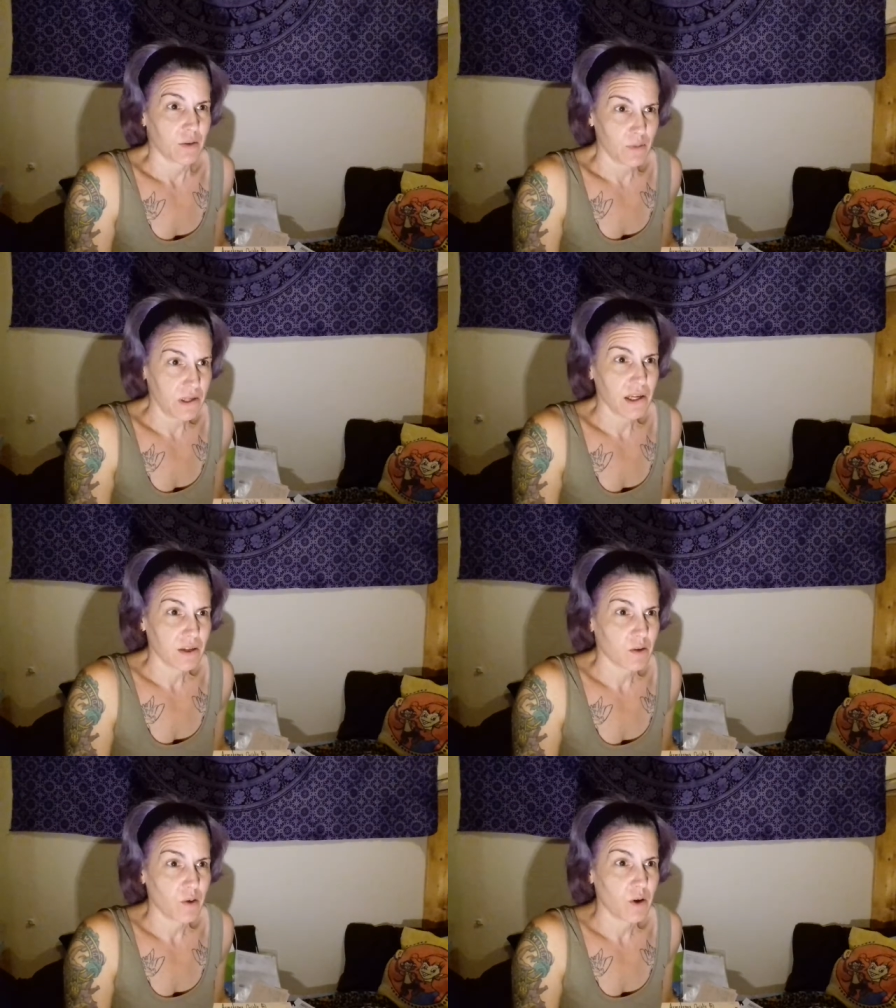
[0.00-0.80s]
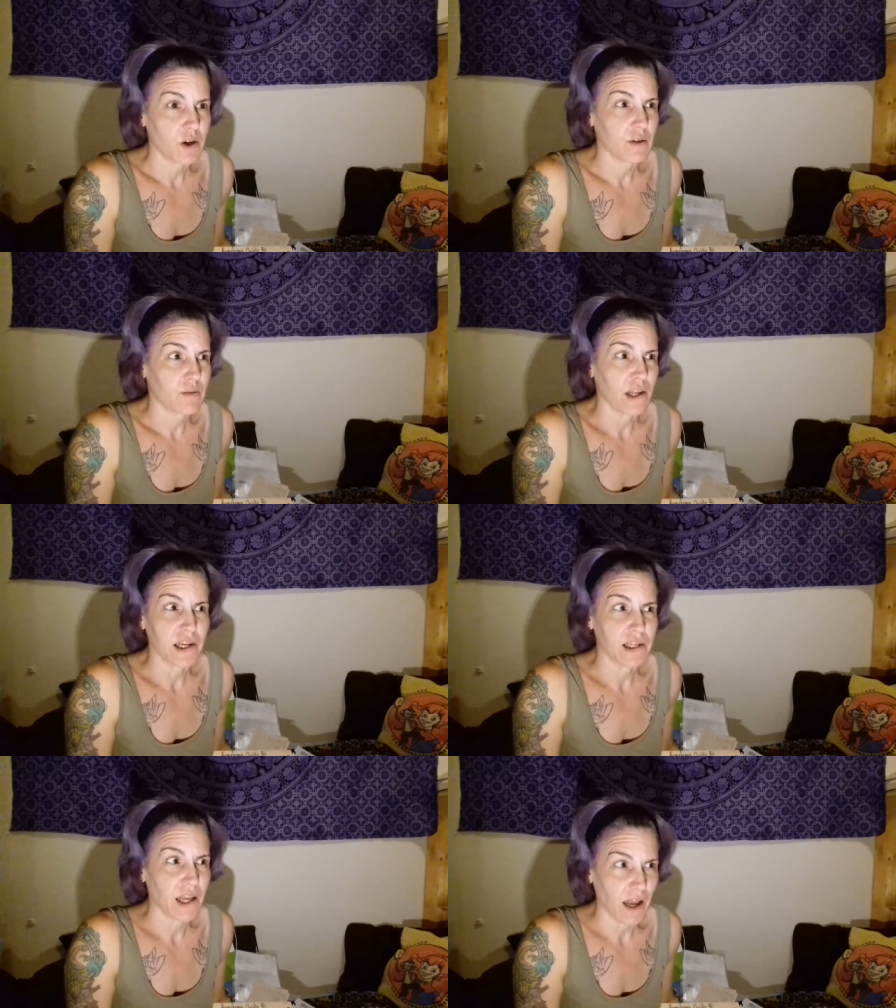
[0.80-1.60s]
3 days long of
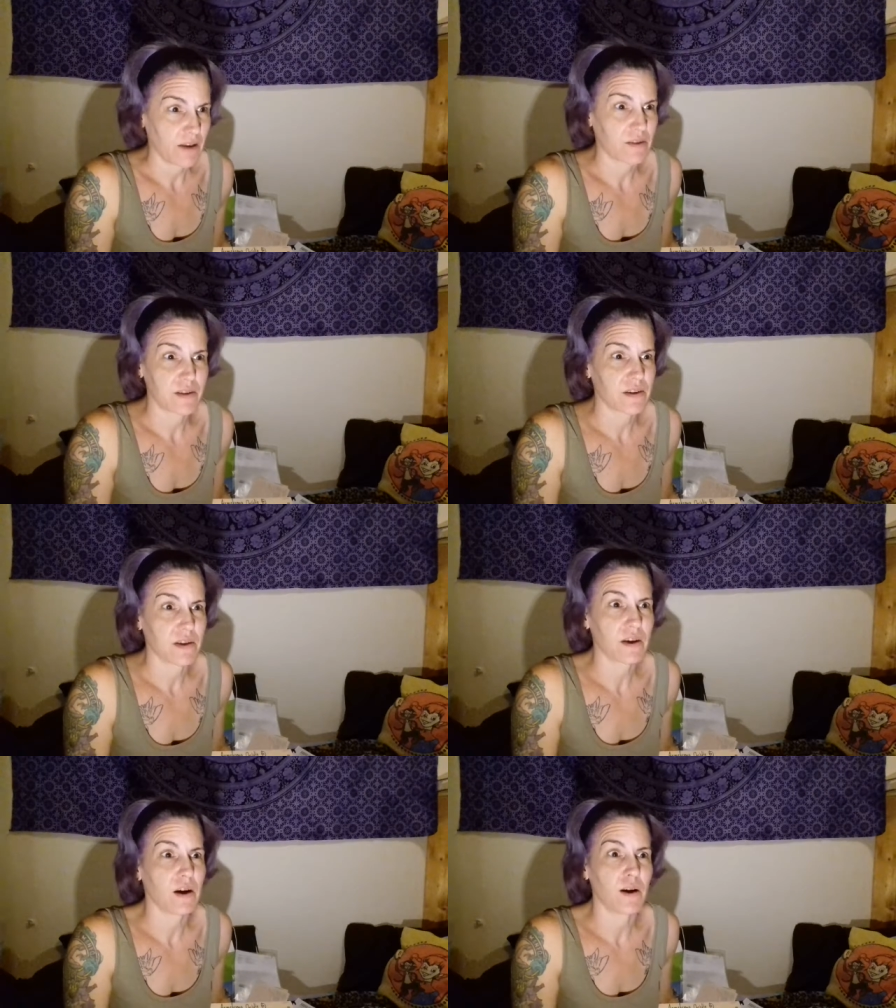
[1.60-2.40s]
getting tests,